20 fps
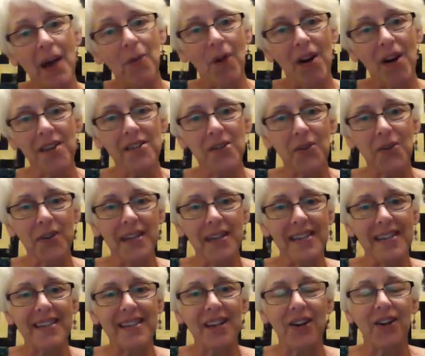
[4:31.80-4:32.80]
also
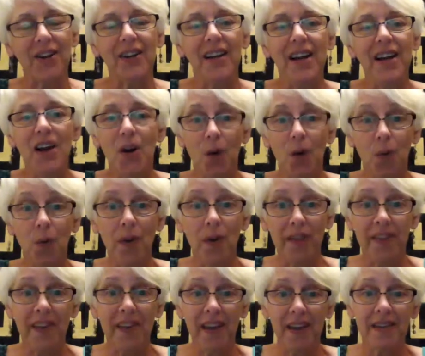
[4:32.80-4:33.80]
consider, with
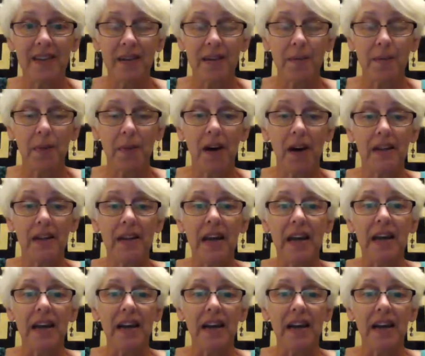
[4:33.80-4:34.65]
the end in mind,